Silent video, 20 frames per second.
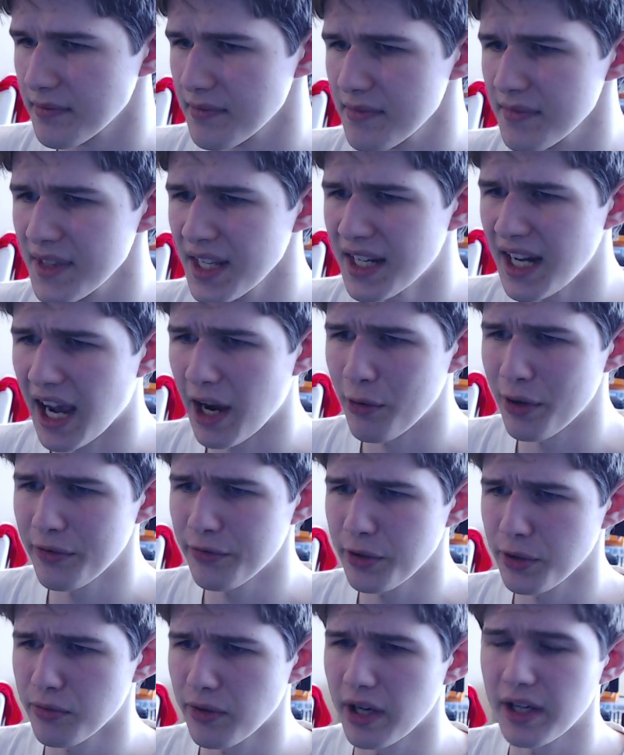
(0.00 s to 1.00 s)
Now,
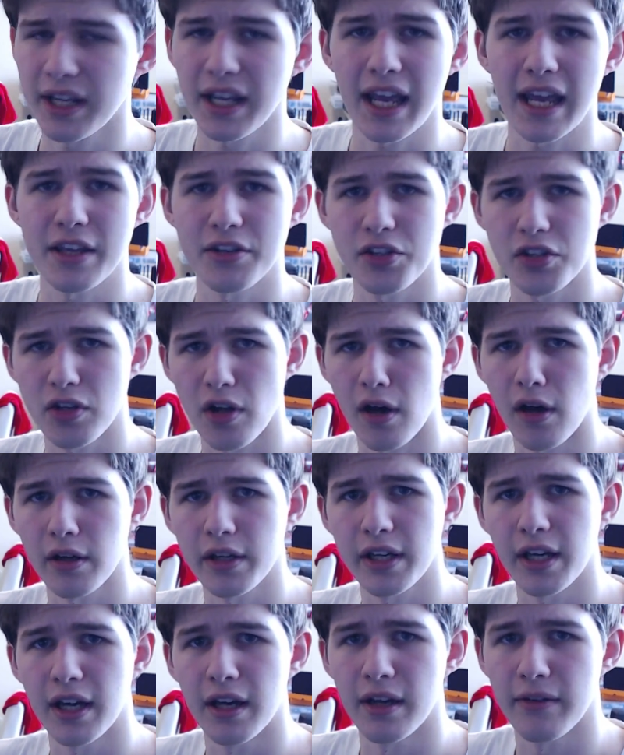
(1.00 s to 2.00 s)
if you're running a
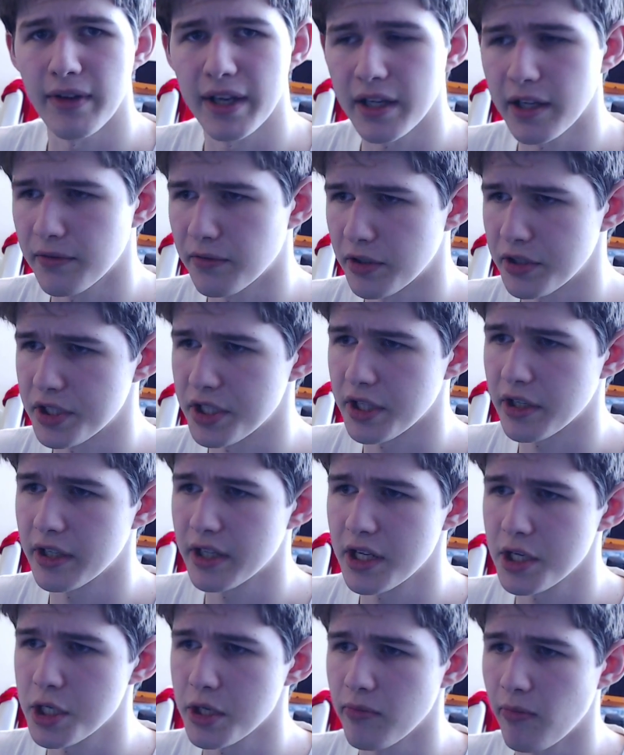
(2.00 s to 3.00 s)
stock VEGA Frontier
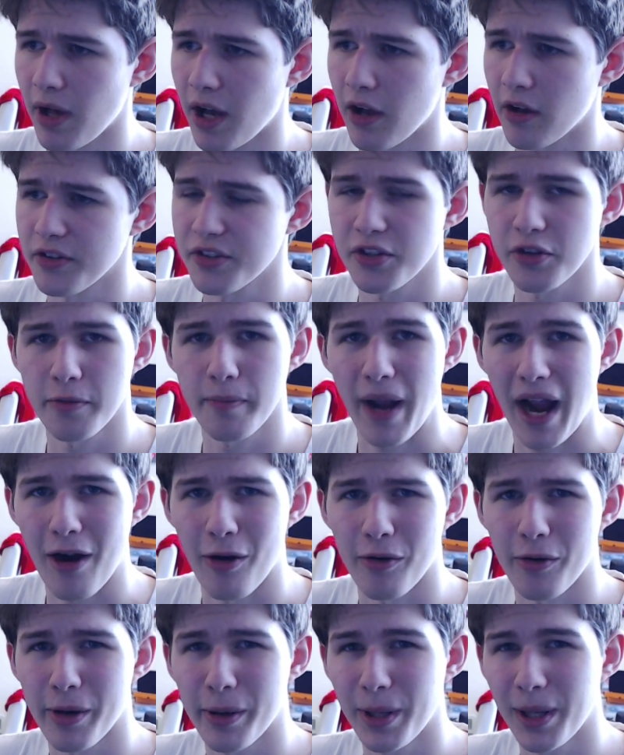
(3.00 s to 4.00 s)
Edition BIOS, your
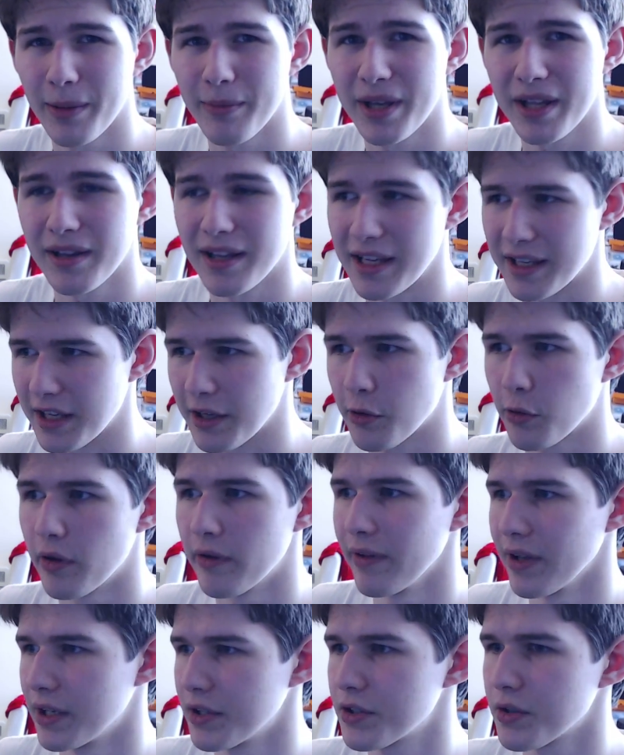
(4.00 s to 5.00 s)
power limit, like
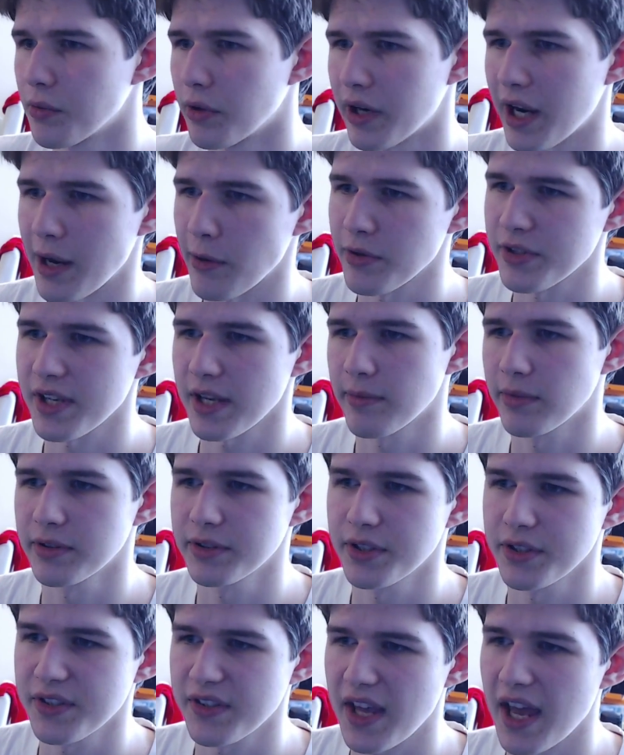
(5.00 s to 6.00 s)
equivalent to what I was able
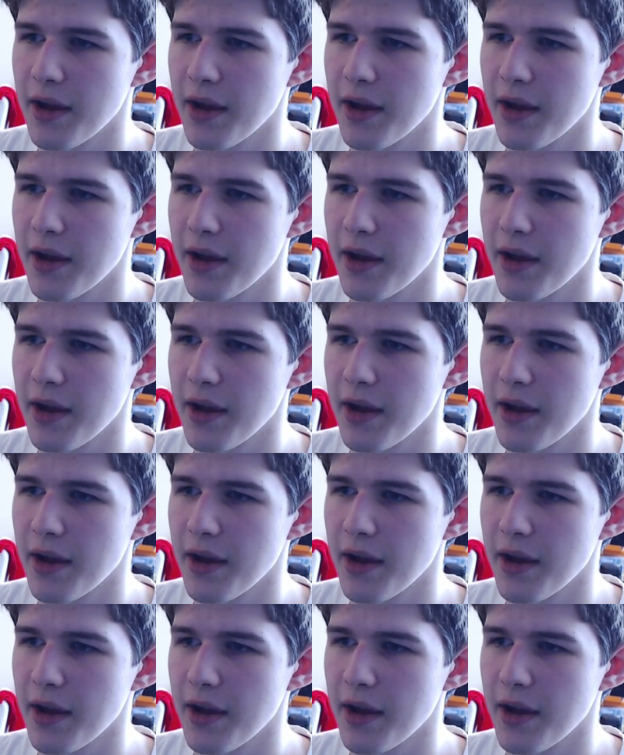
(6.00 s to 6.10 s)
to set,